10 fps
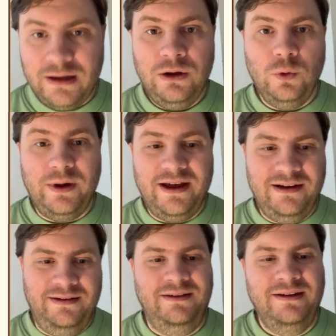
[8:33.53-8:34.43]

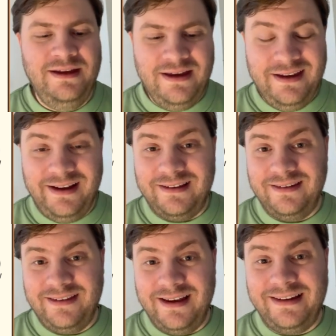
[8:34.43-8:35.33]
Well, it is
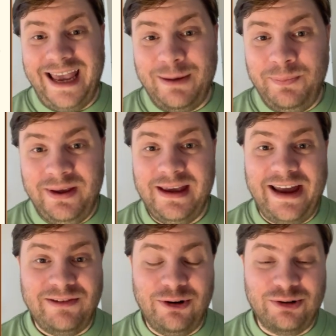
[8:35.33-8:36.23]
the JP
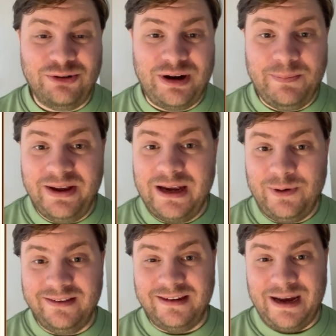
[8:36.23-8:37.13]
anniversary big
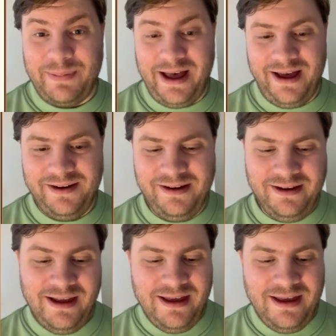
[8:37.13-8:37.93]
event in Japan.